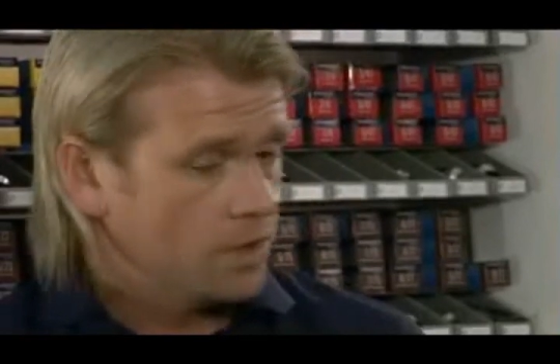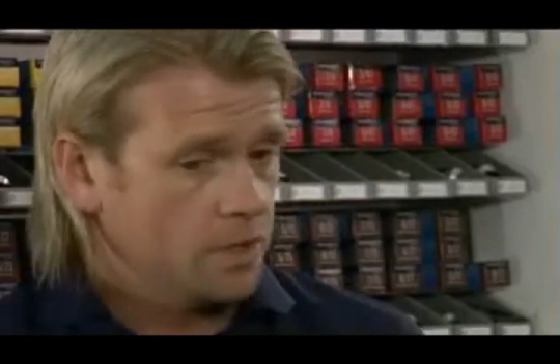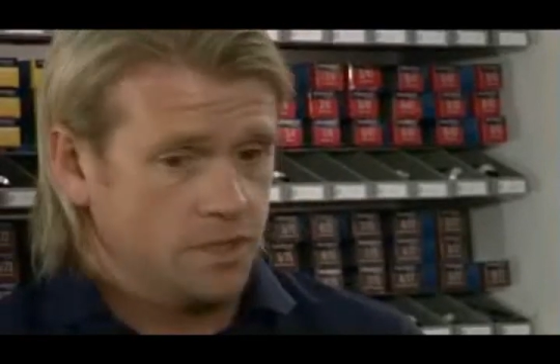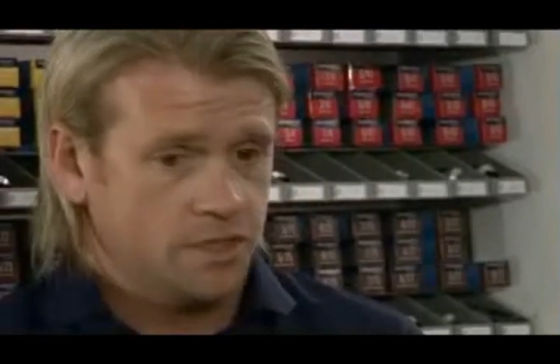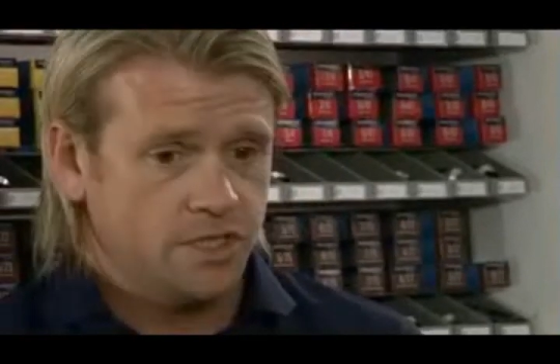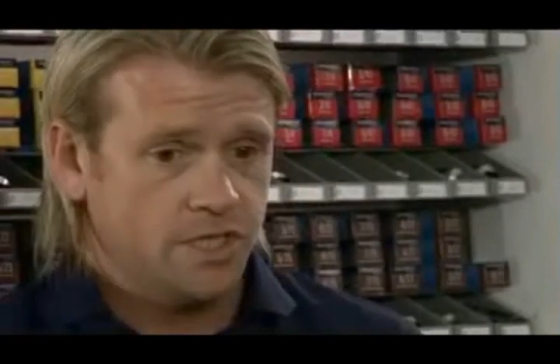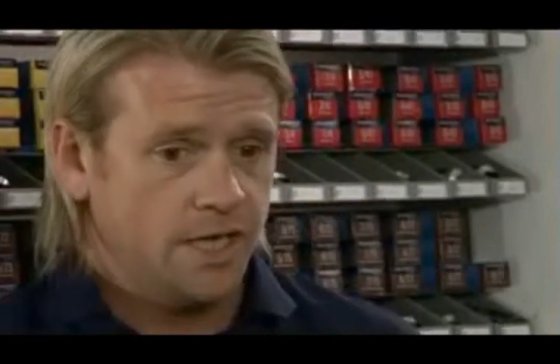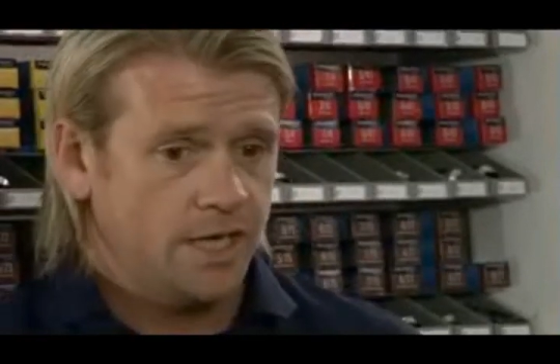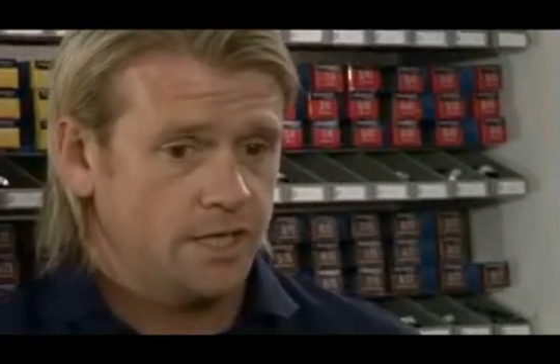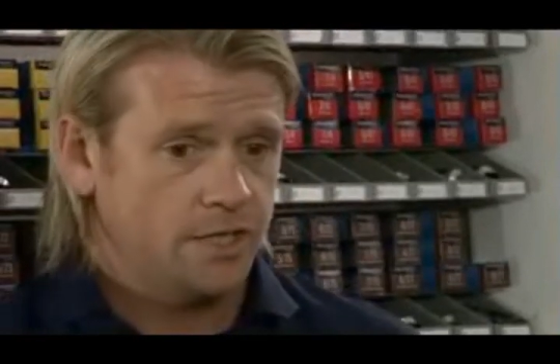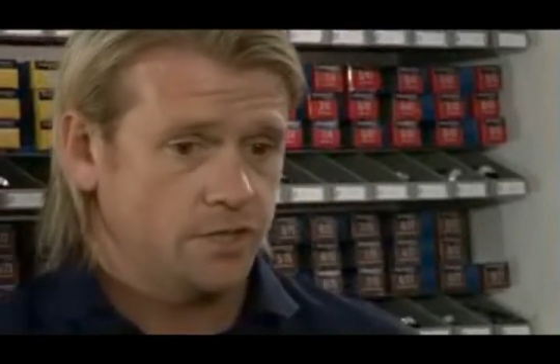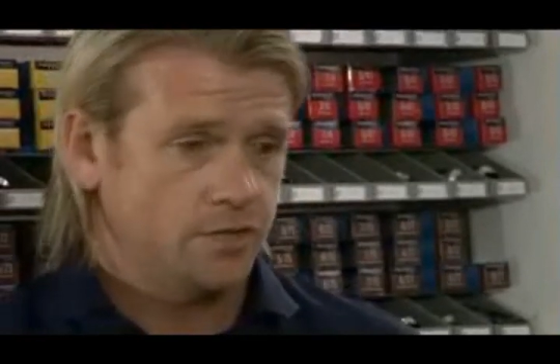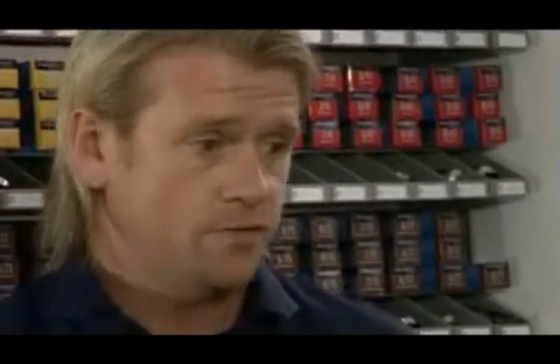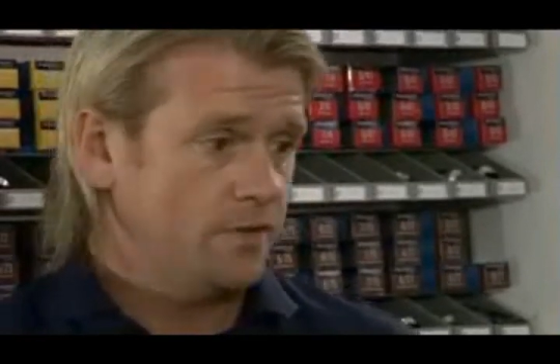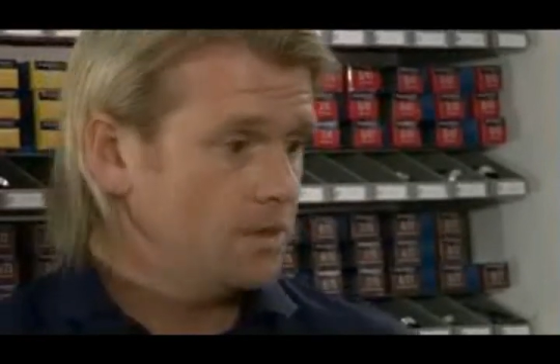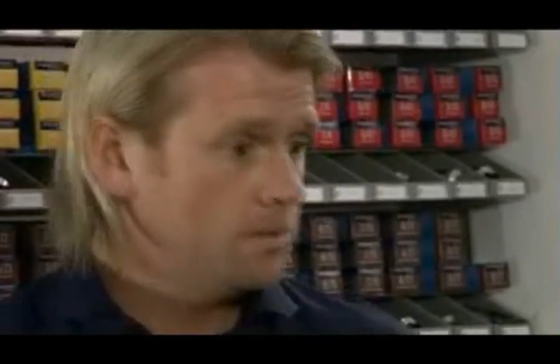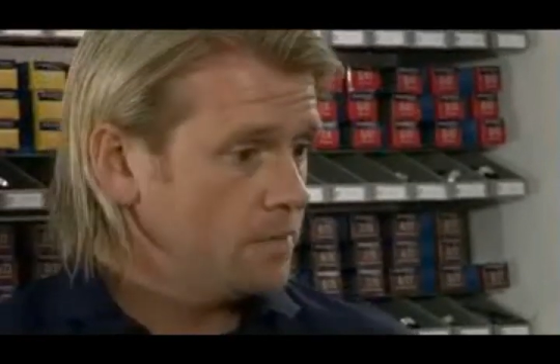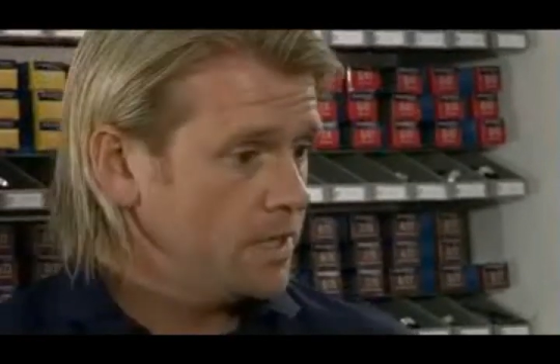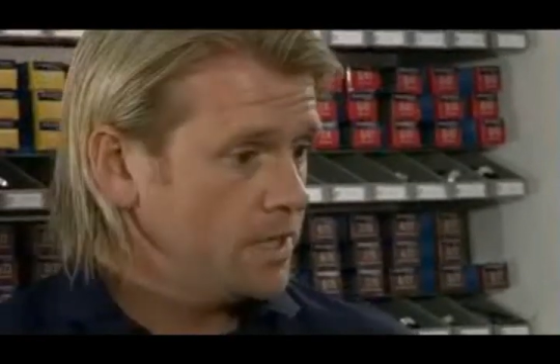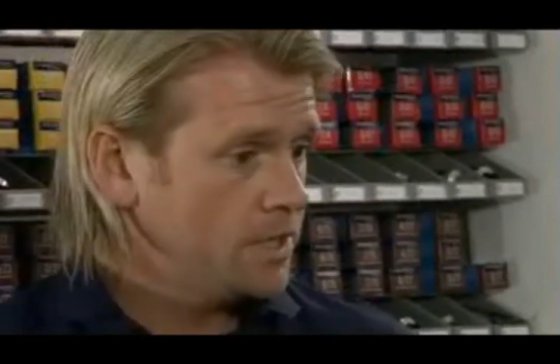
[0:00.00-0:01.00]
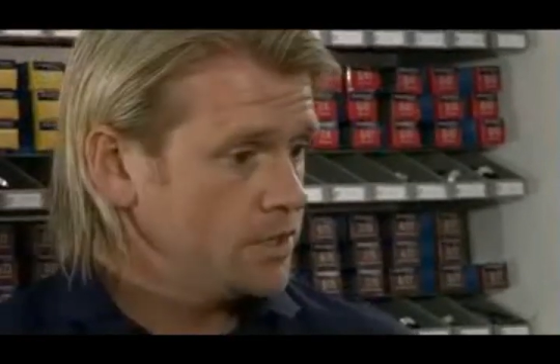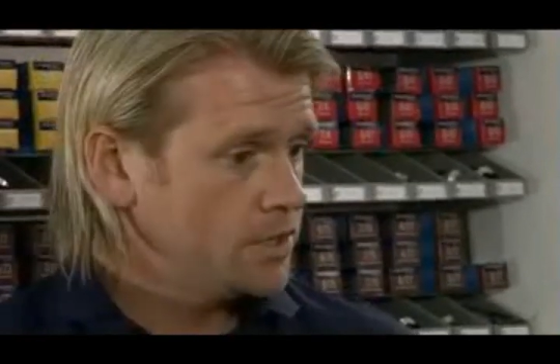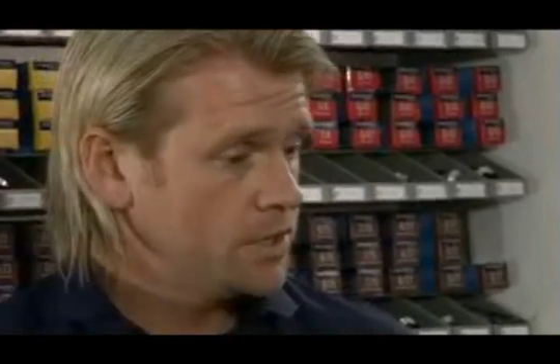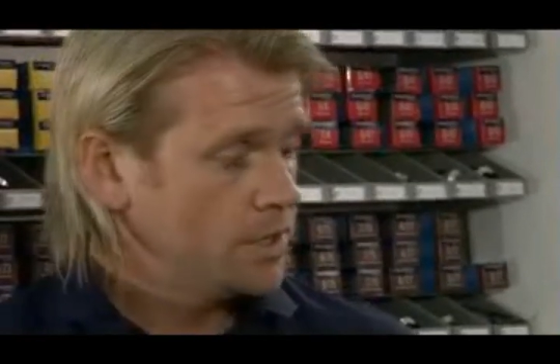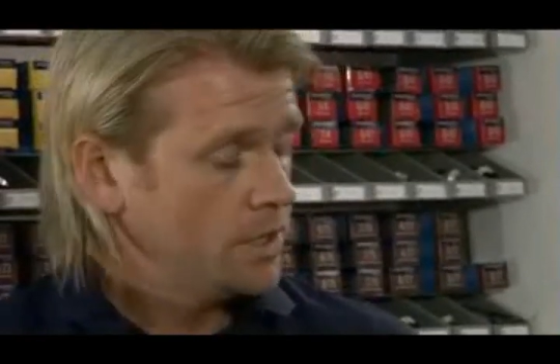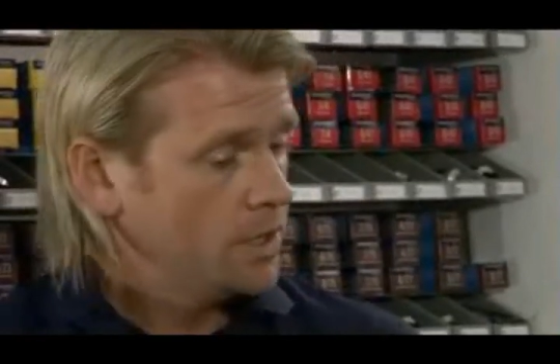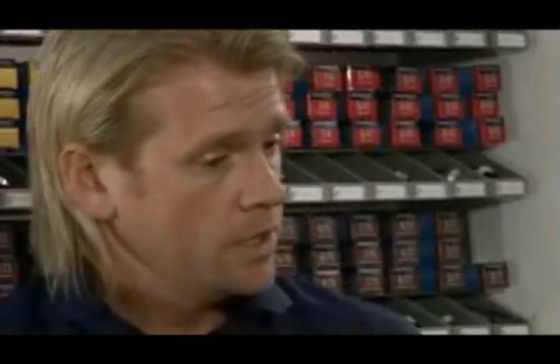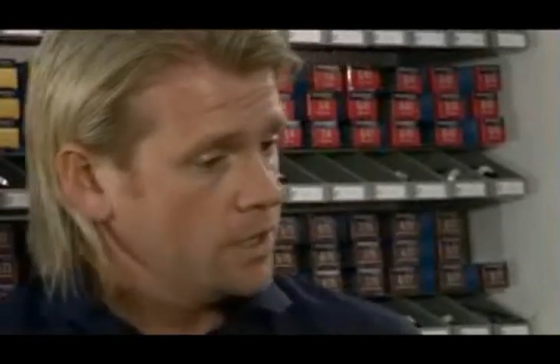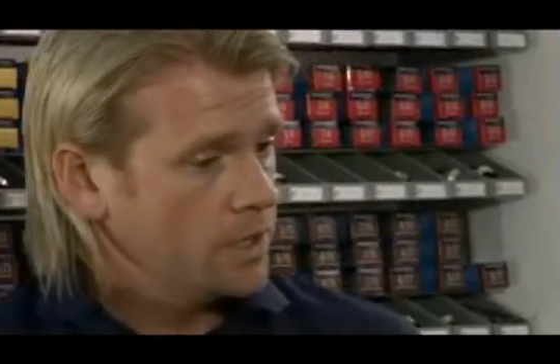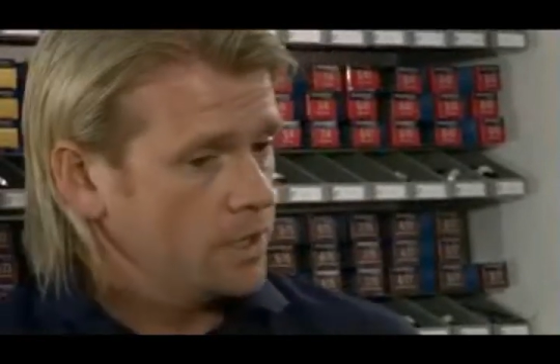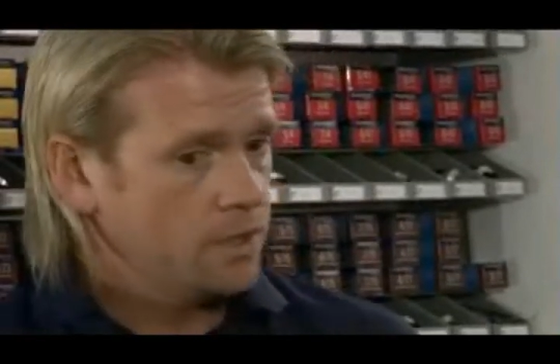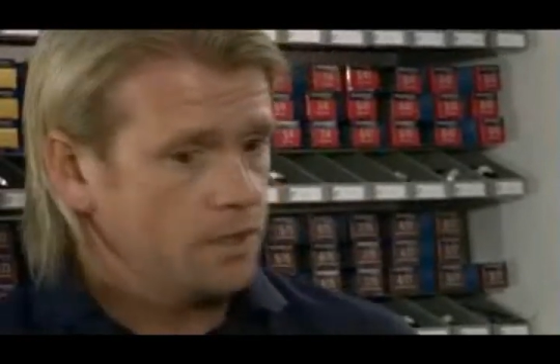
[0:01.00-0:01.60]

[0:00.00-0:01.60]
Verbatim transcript: got a change of image,